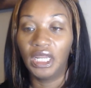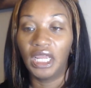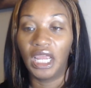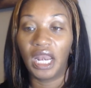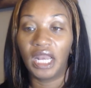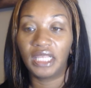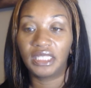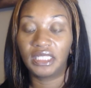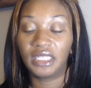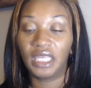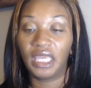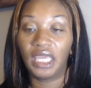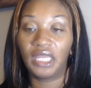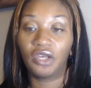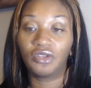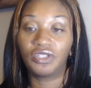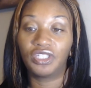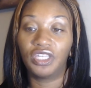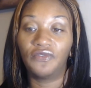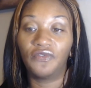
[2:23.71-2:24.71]
and this is the
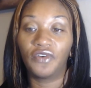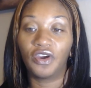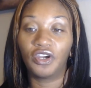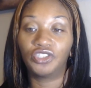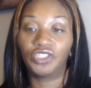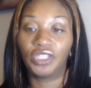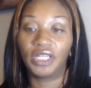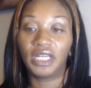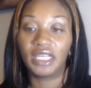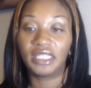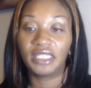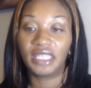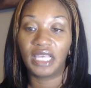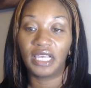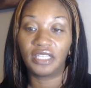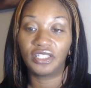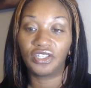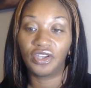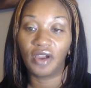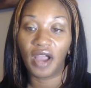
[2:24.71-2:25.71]
NLT version, and it
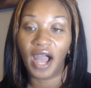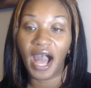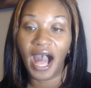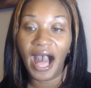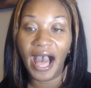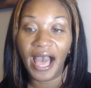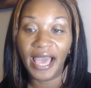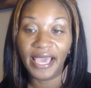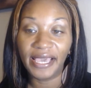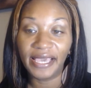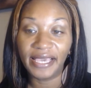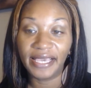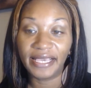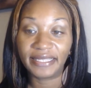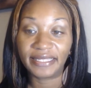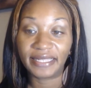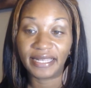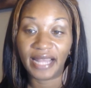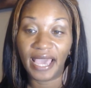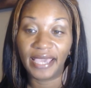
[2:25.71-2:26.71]
says, "Your eye is
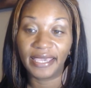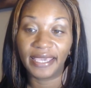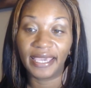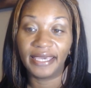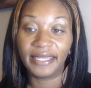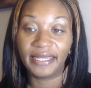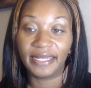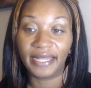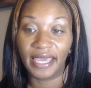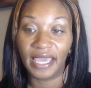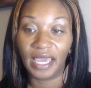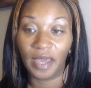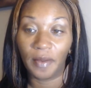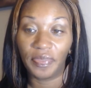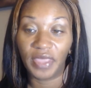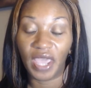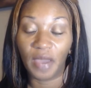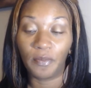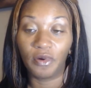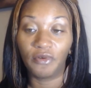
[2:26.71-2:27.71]
like a lamp
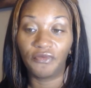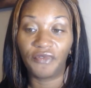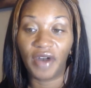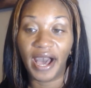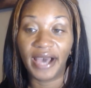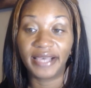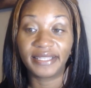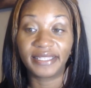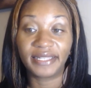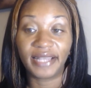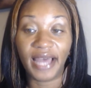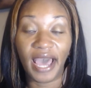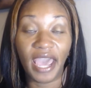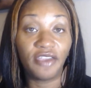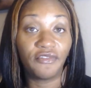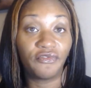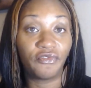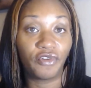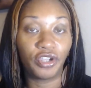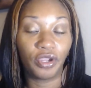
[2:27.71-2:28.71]
that provides light
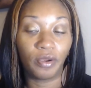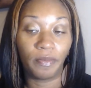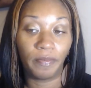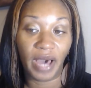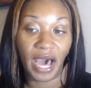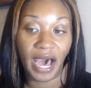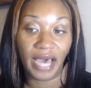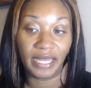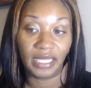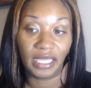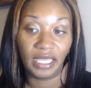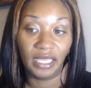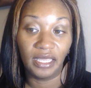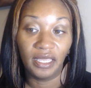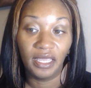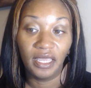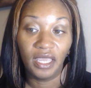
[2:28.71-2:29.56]
for your body.